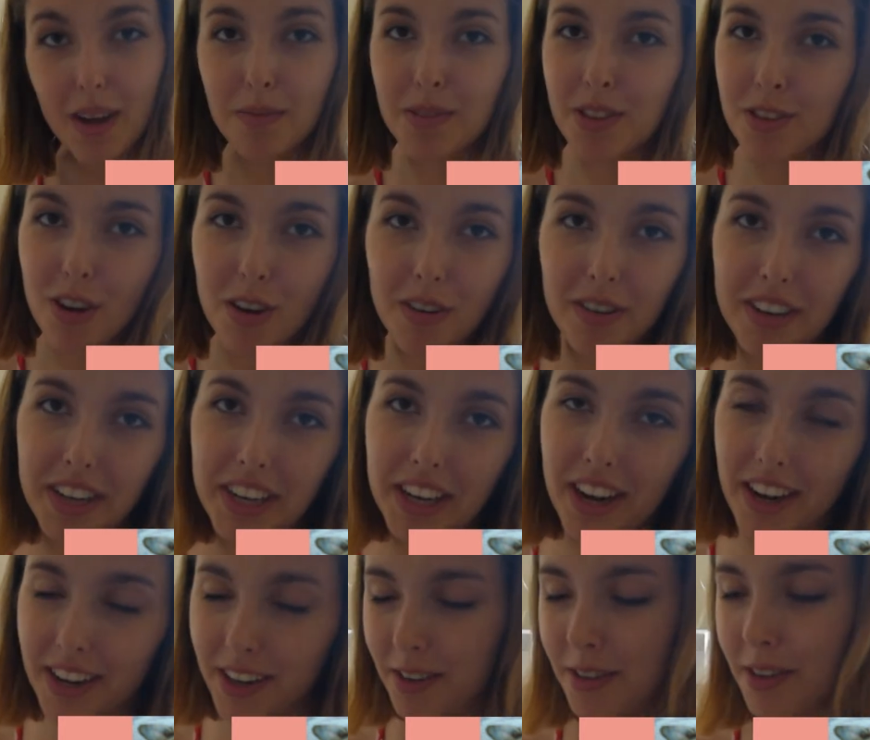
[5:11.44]
I'm sorry,
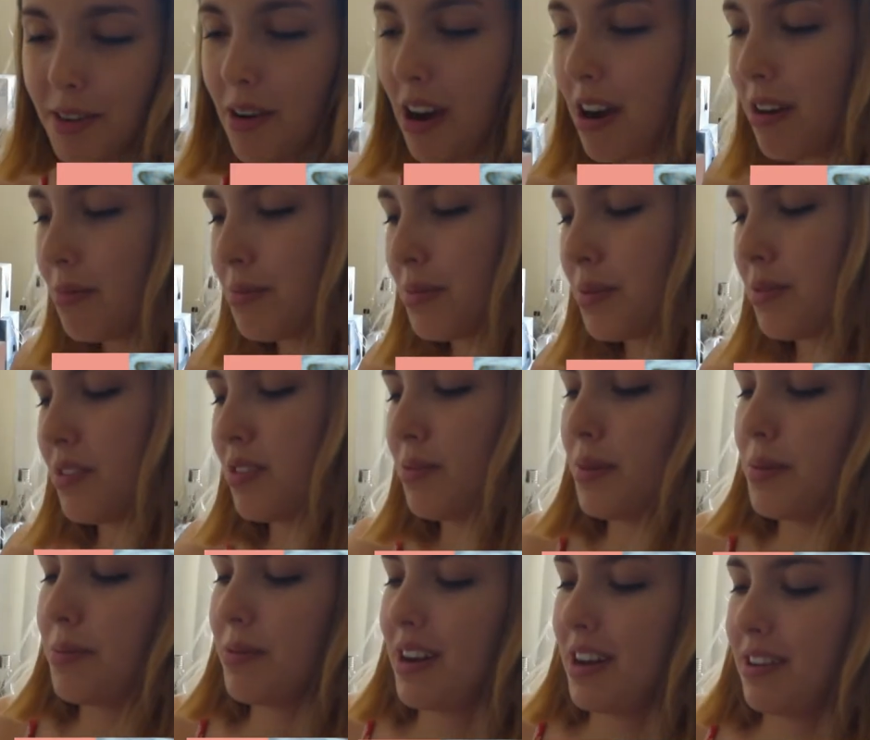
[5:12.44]
I don't know how I'm supposed to
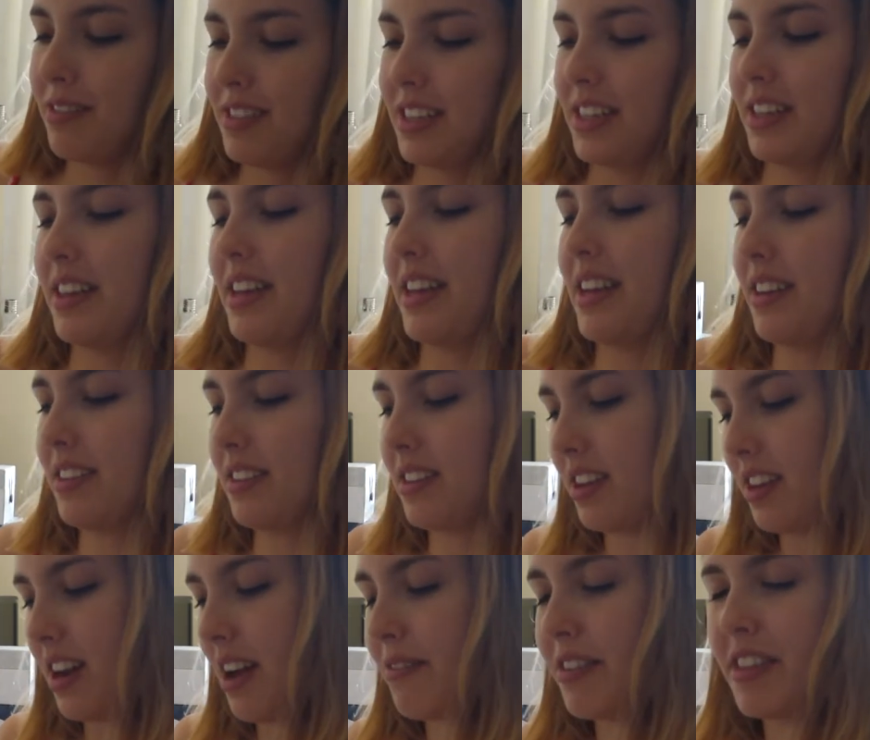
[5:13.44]
be pronouncing things,
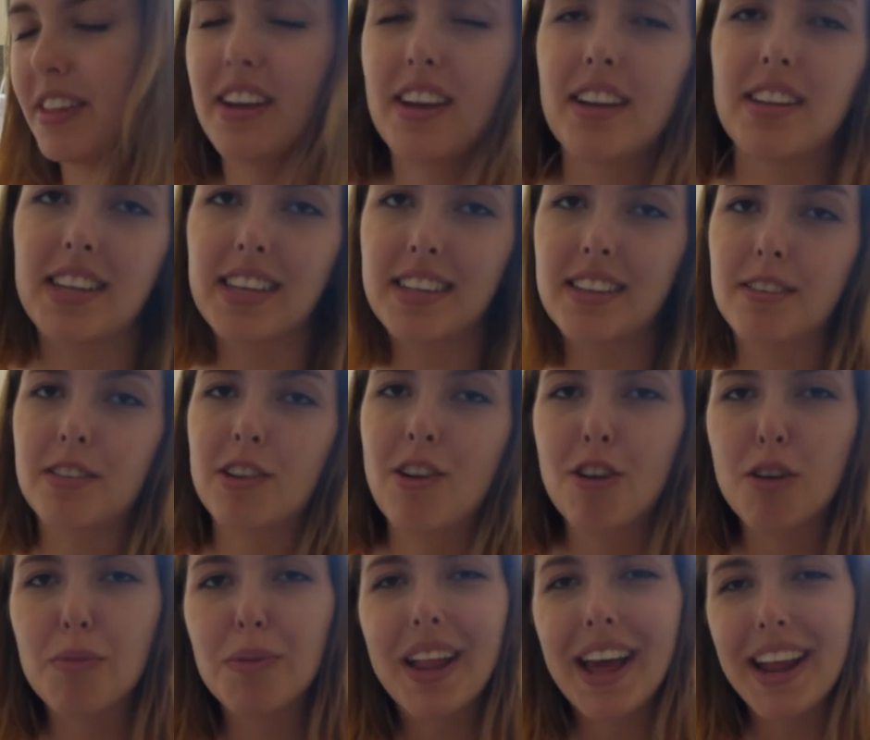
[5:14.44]
and everything I say sounds
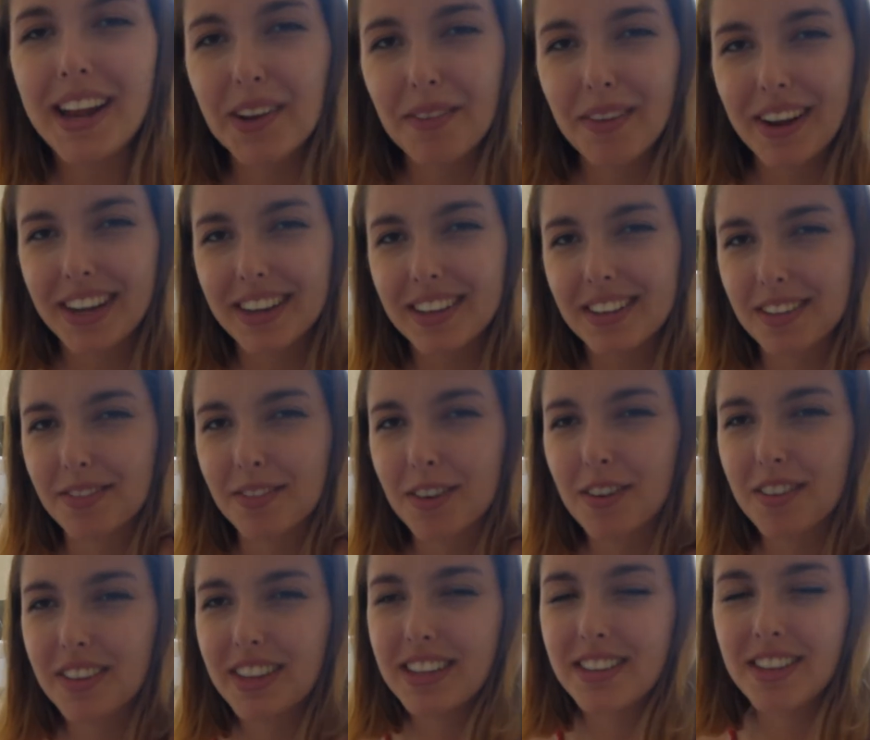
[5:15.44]
horrible anyway because I've
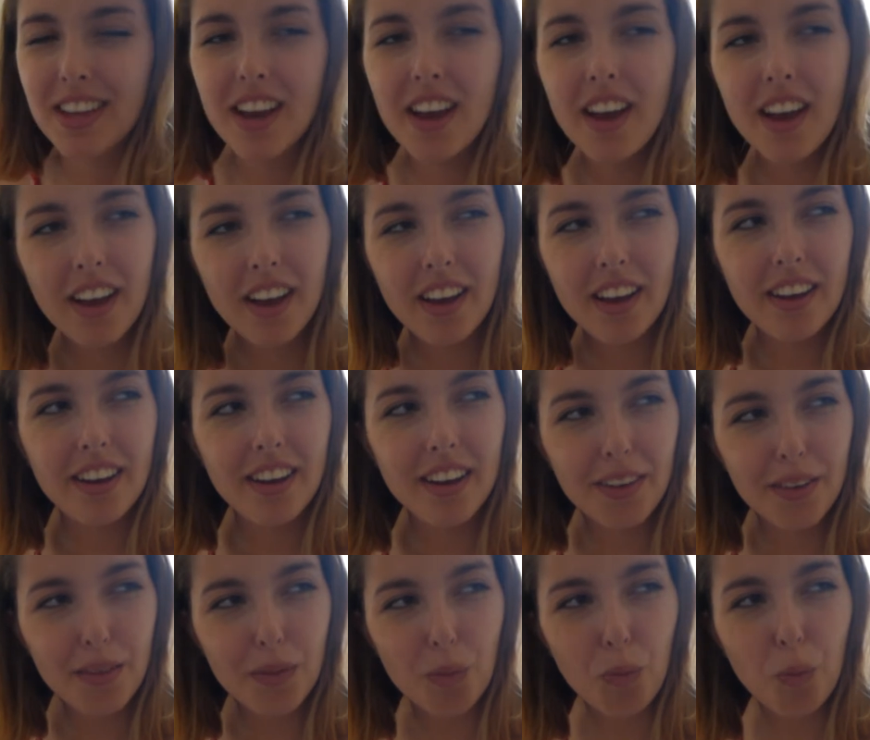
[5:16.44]
got this
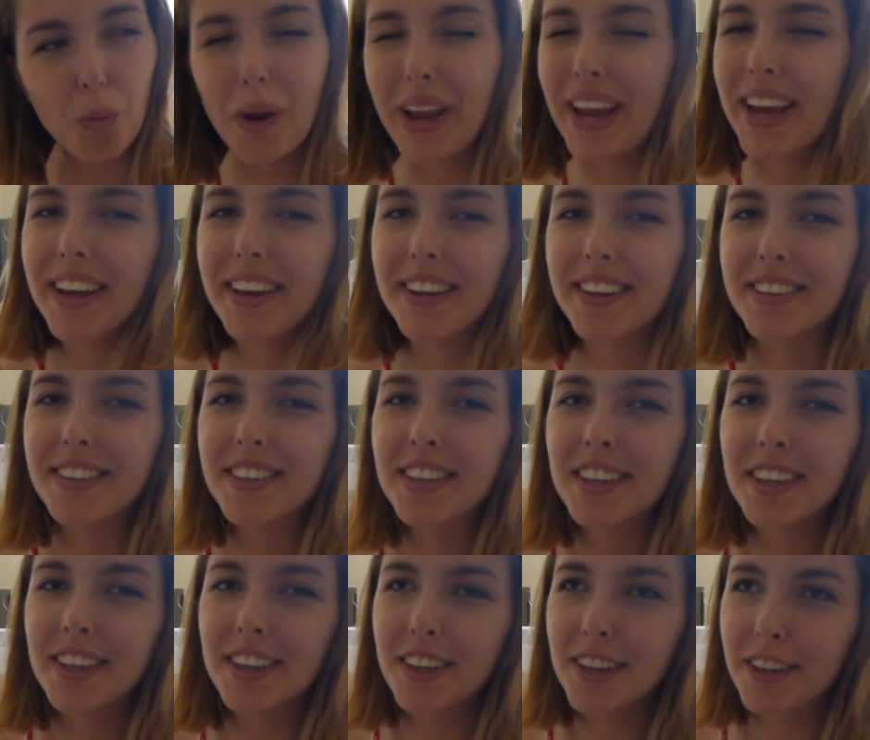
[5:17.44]
weird
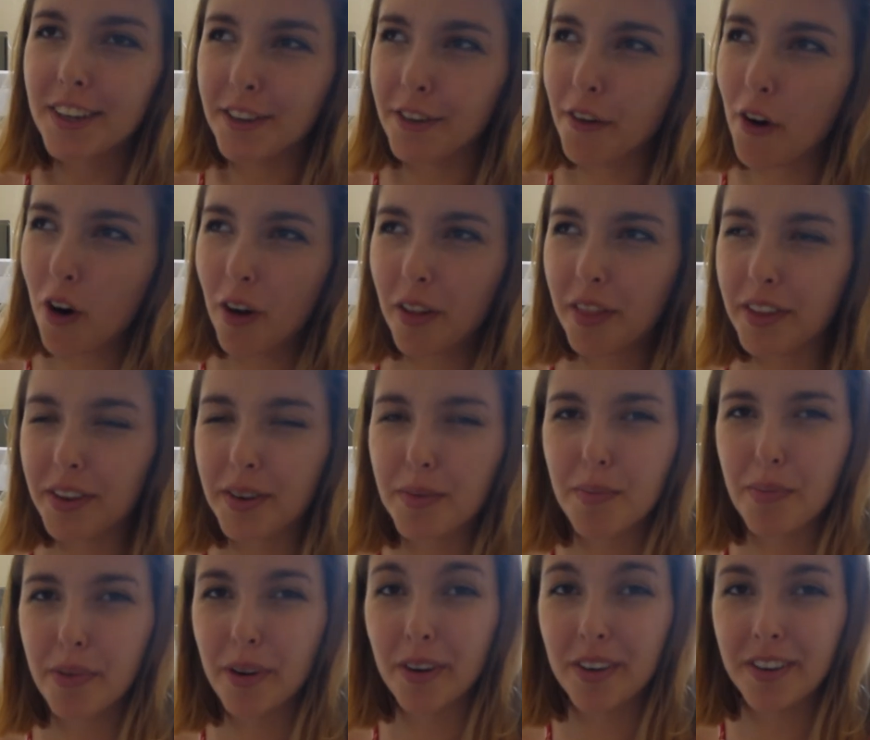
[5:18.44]
northern
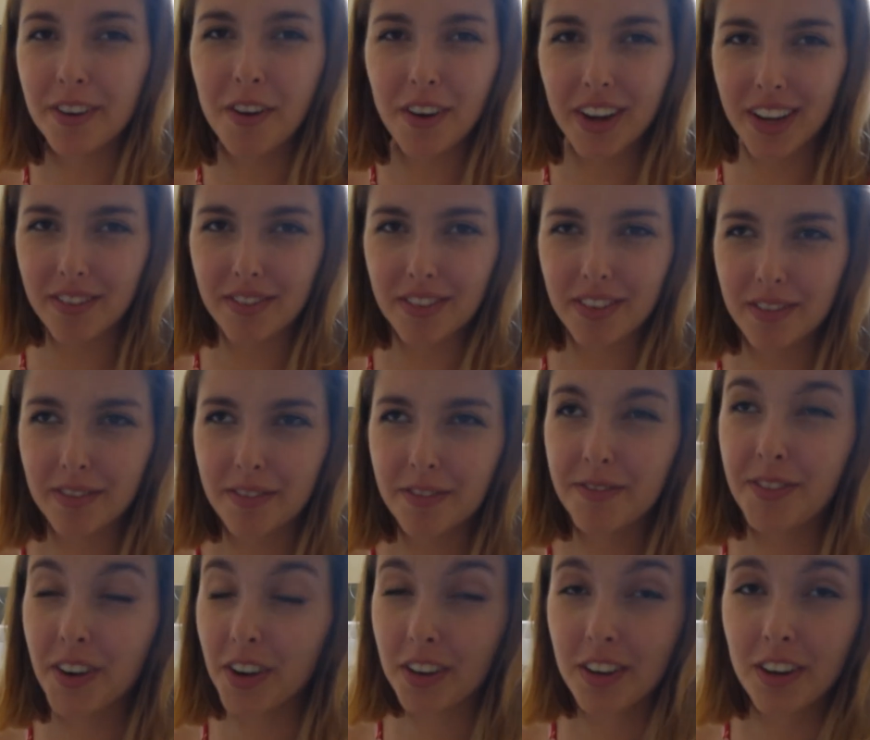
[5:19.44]
but not even
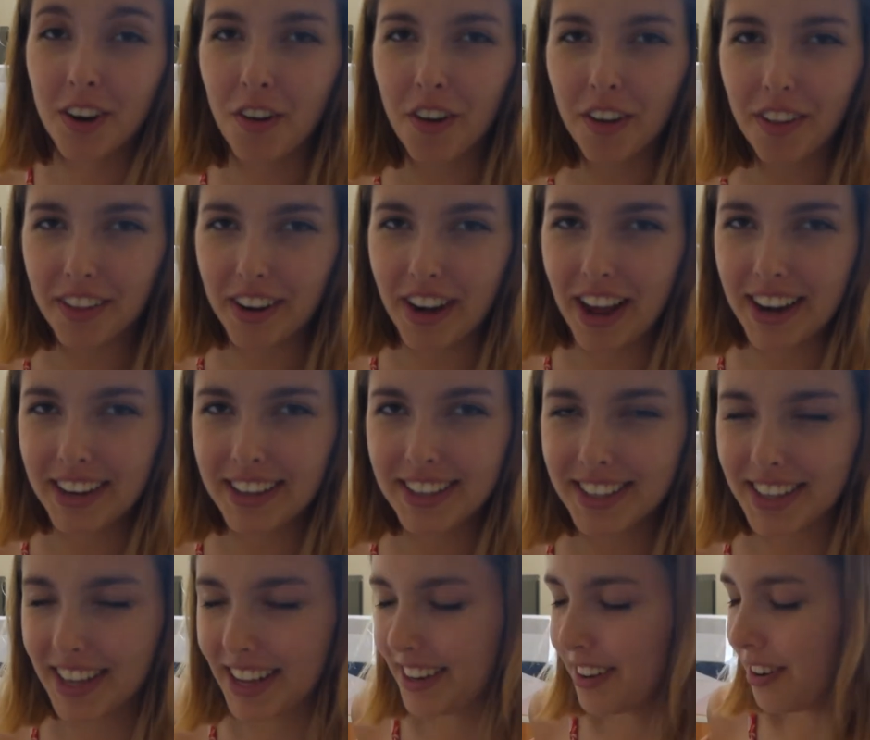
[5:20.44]
fun northern
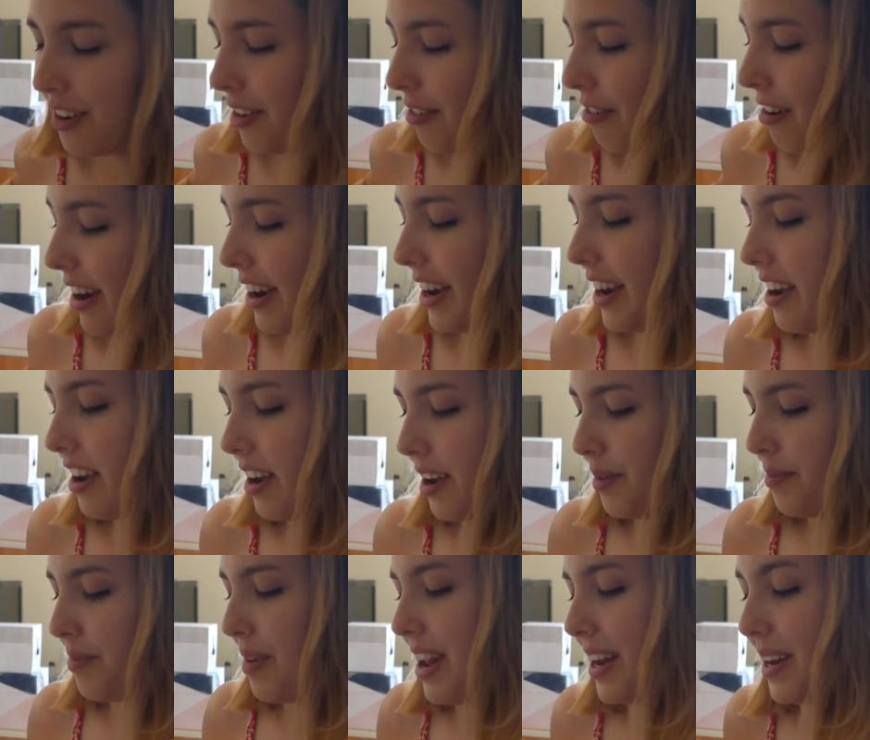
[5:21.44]
accent. Alright,
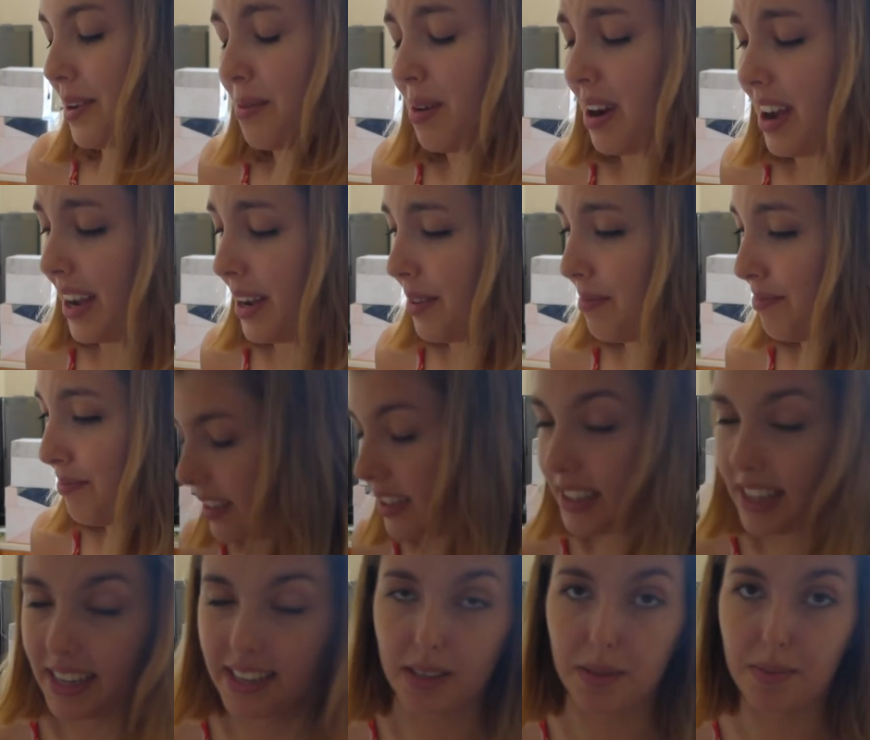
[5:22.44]
anyway.
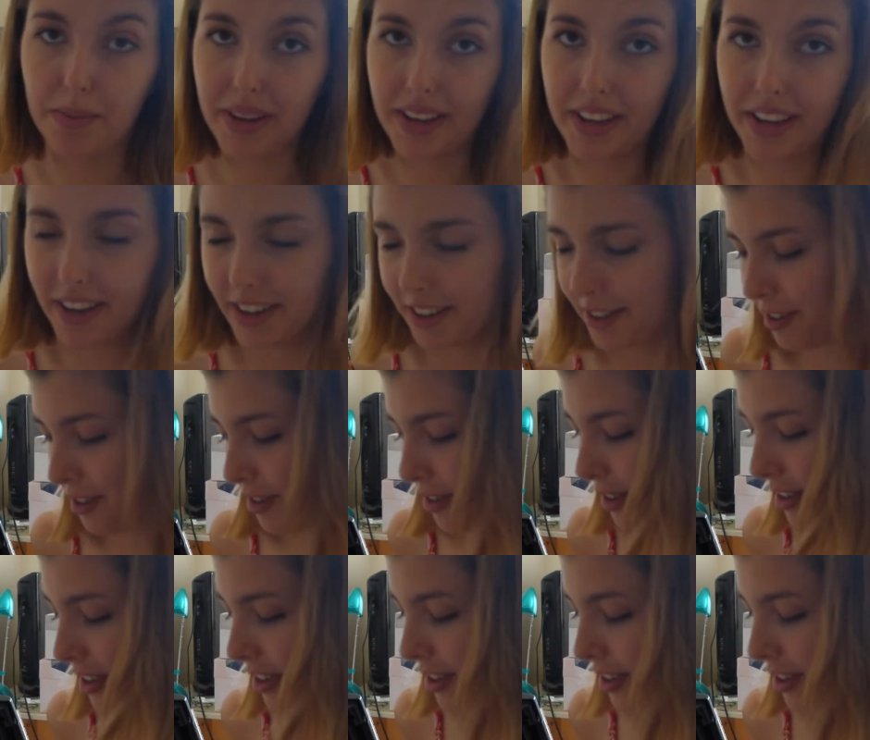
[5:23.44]
Sent me her dog